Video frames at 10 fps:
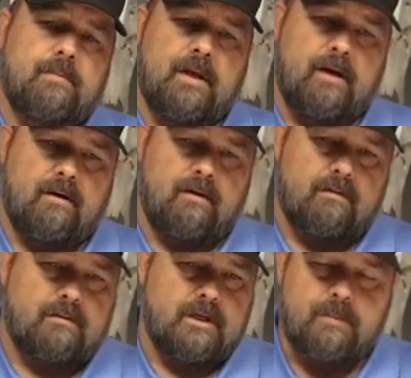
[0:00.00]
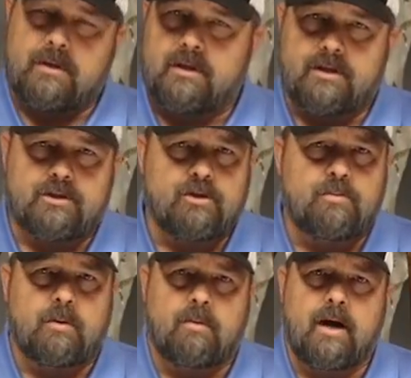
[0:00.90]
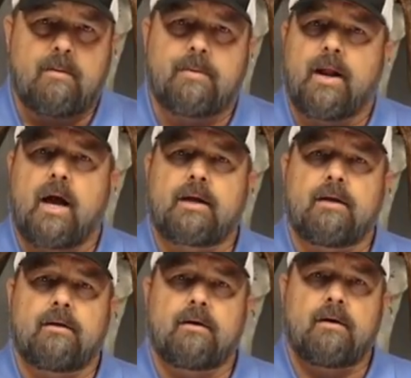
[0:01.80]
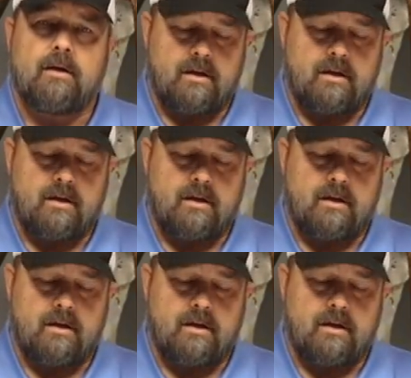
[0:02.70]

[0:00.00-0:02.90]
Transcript: They're typically a super bright binocular.